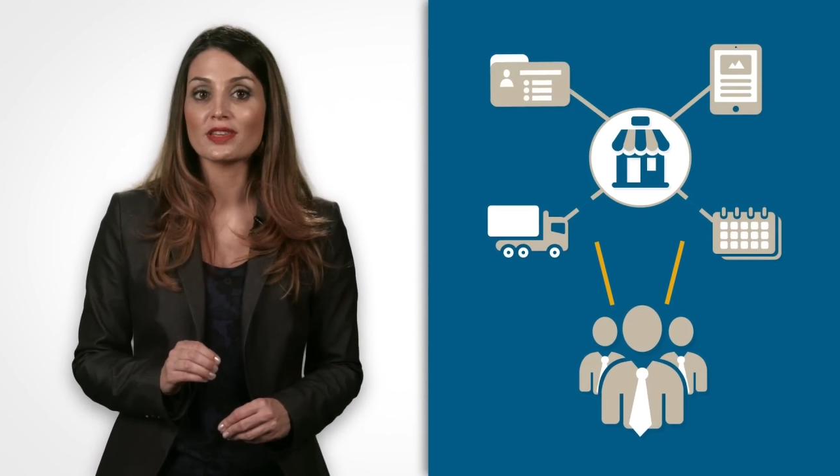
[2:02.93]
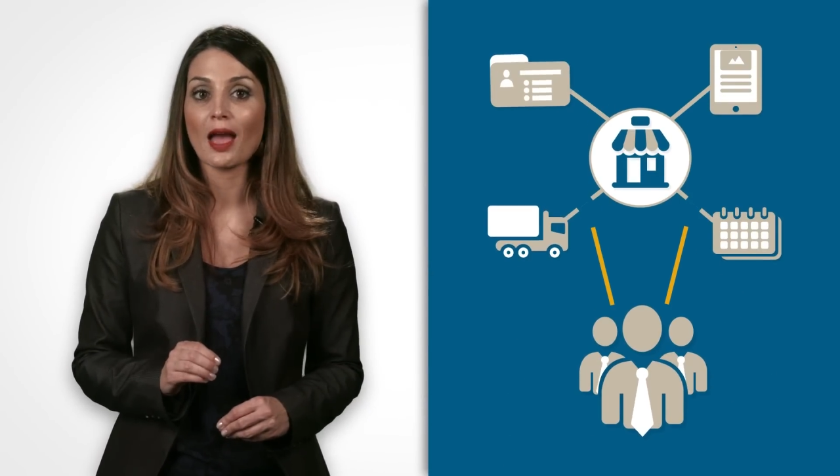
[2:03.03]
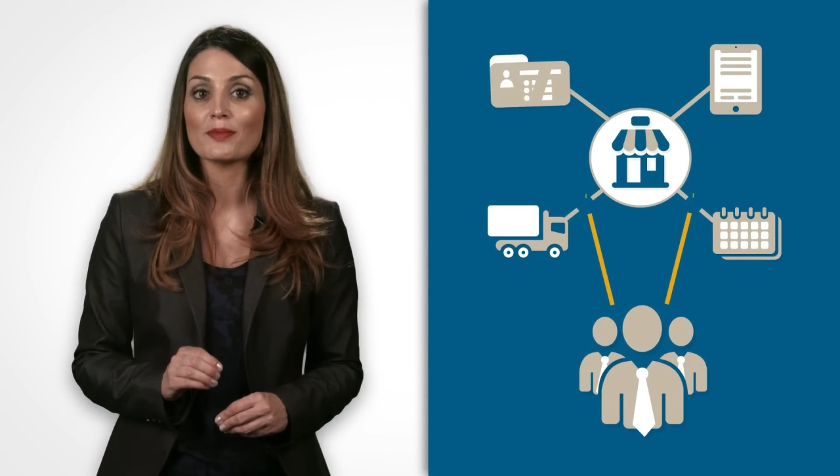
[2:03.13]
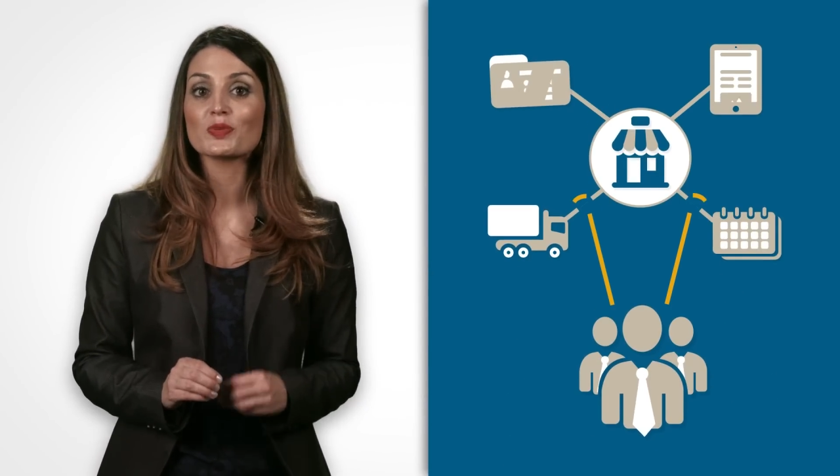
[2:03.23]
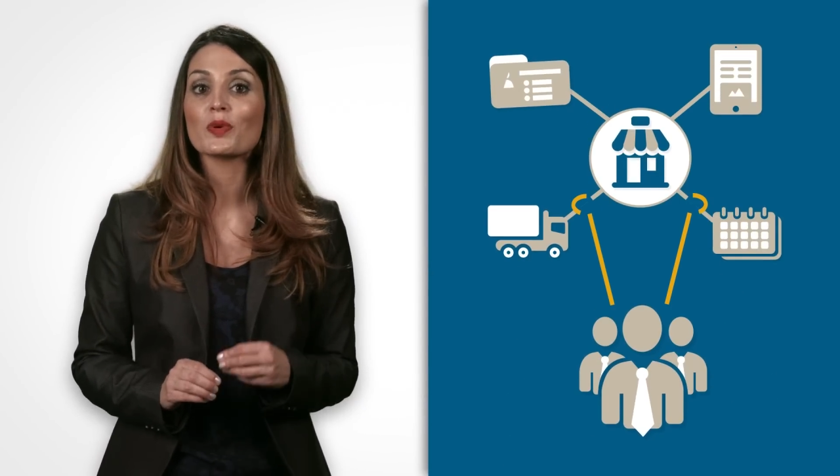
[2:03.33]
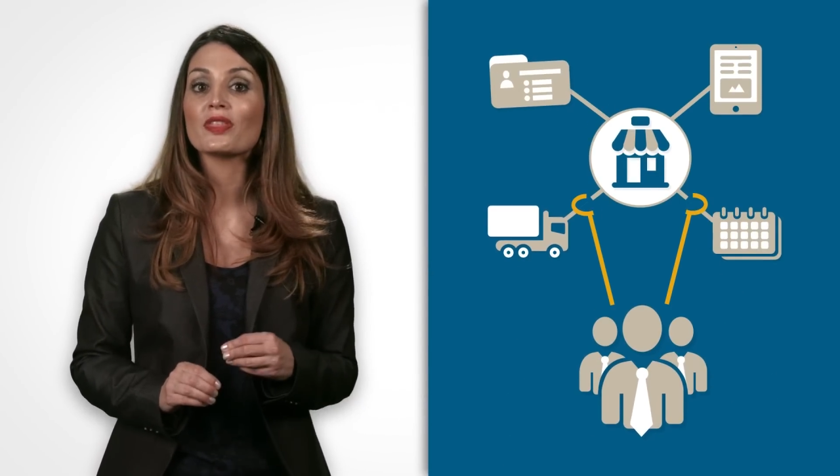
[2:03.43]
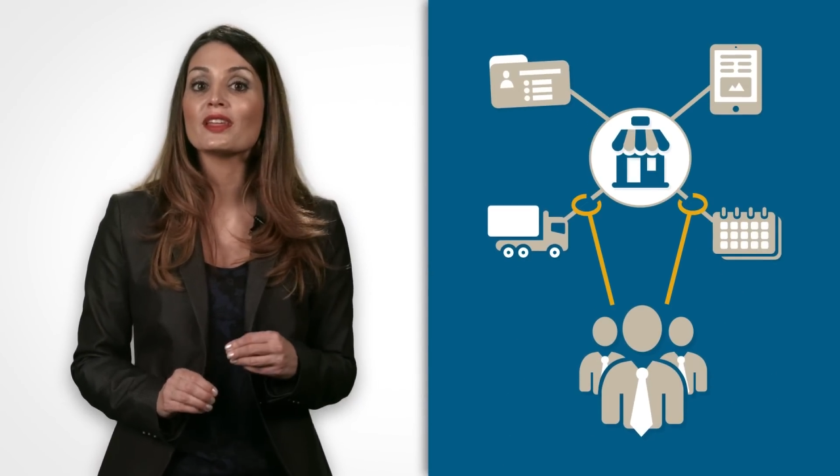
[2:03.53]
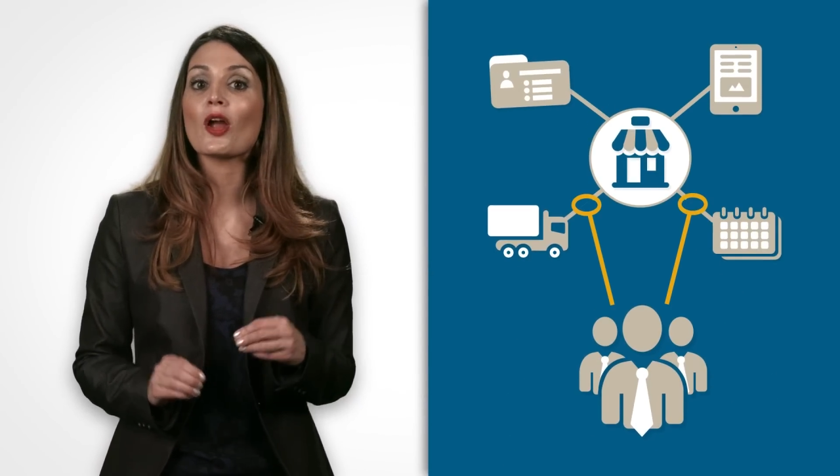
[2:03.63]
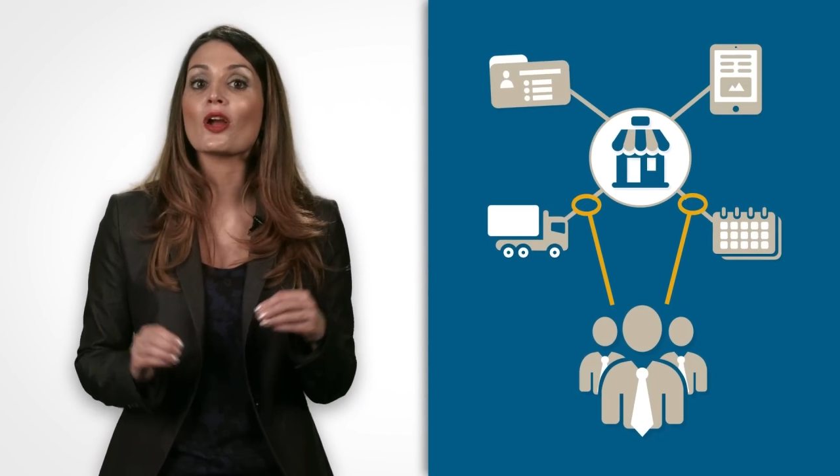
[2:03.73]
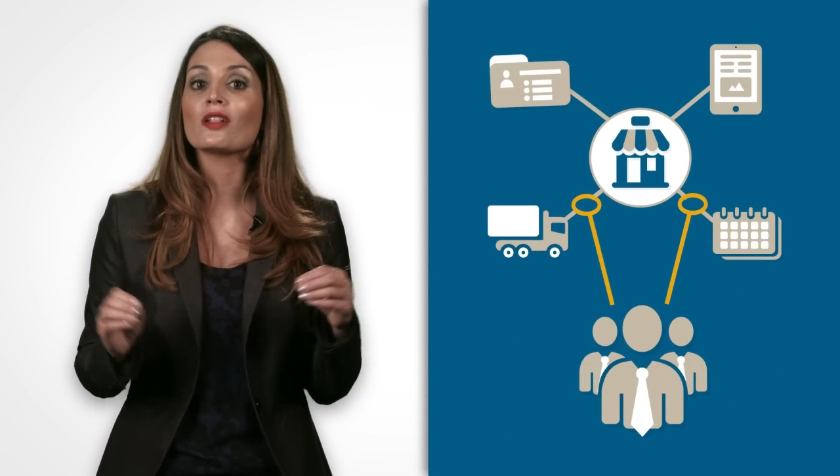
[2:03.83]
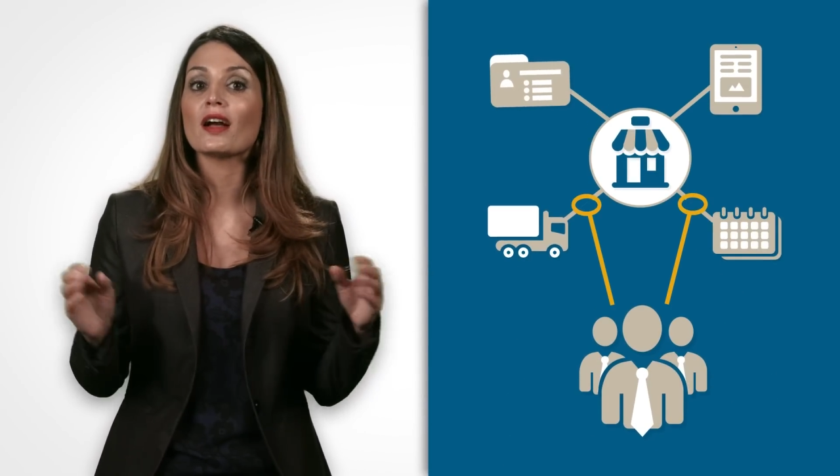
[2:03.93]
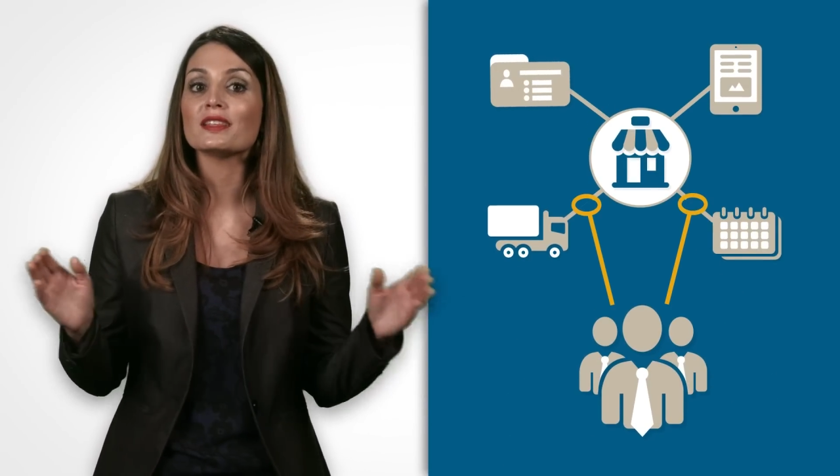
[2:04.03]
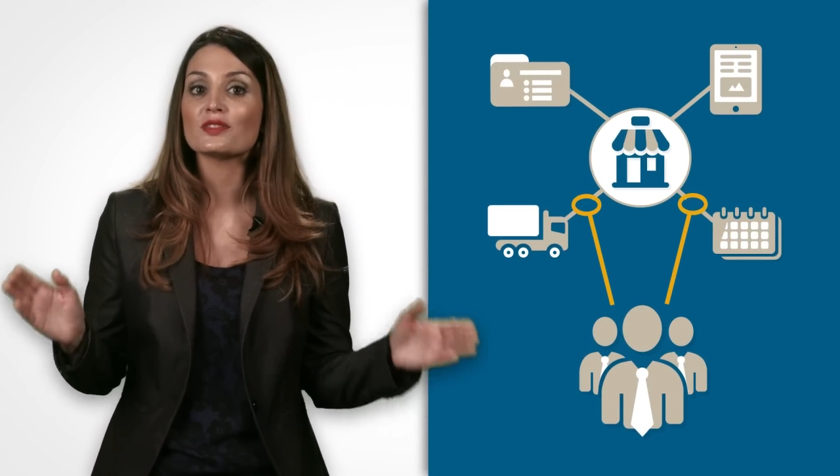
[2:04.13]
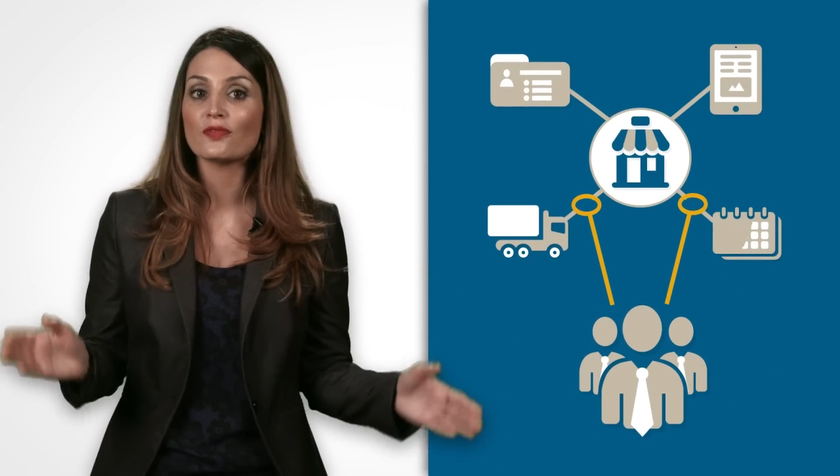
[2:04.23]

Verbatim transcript: gaps within our client's